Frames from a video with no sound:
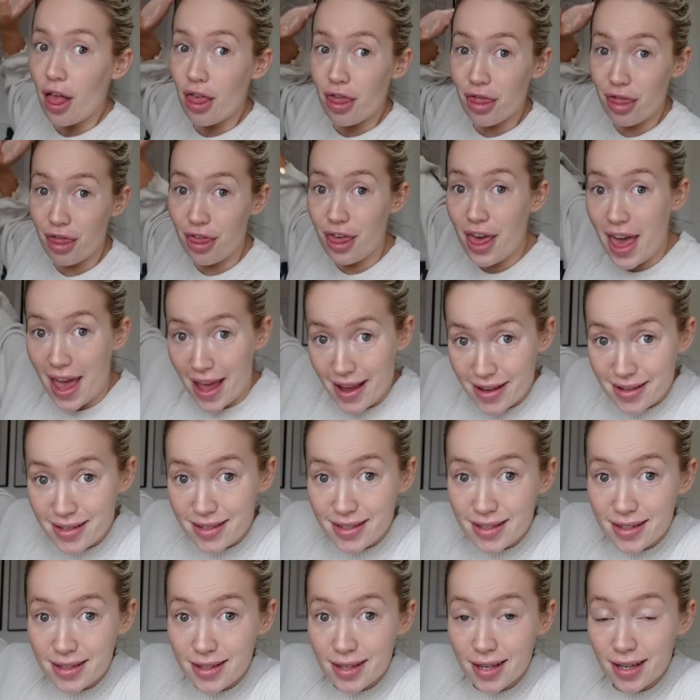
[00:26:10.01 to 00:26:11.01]

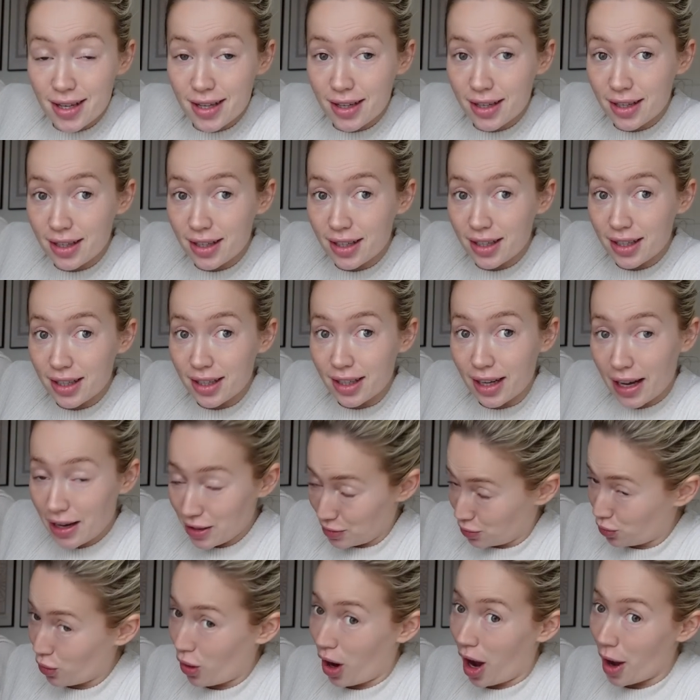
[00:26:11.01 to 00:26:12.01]
This
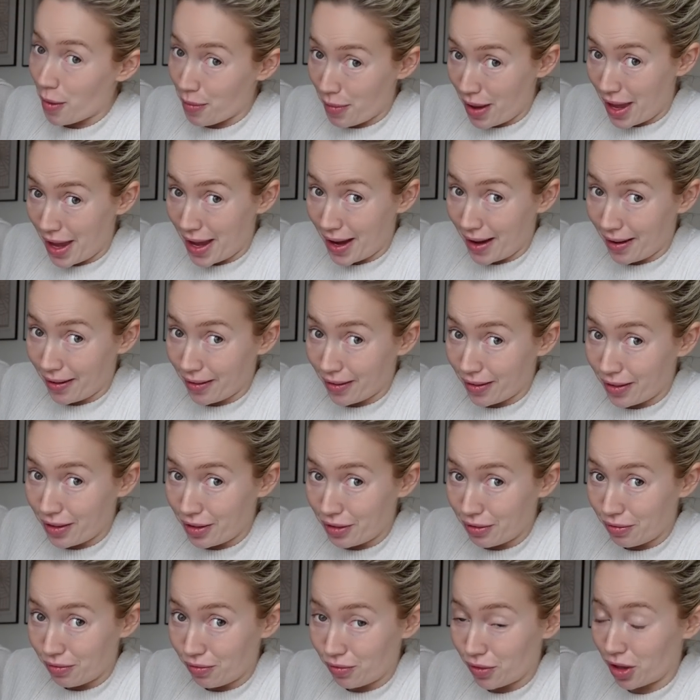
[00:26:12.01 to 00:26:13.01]
is what I mean
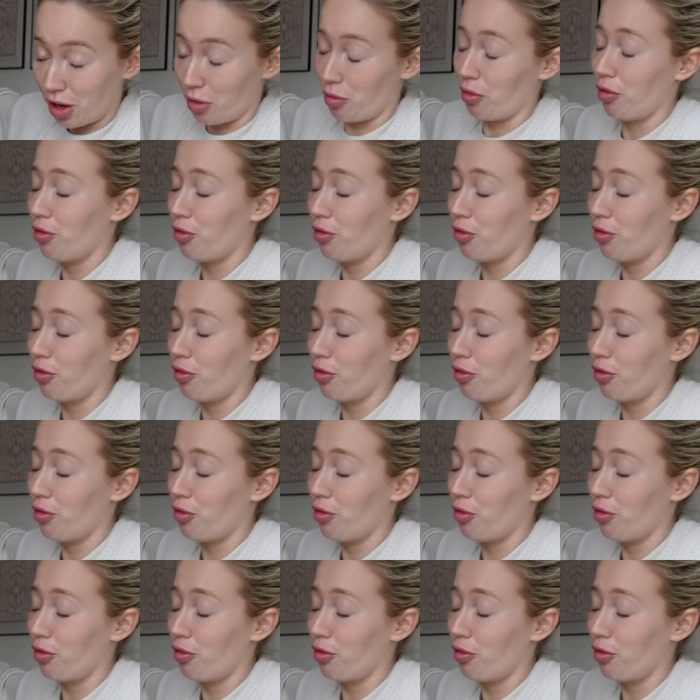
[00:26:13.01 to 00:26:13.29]
when I'm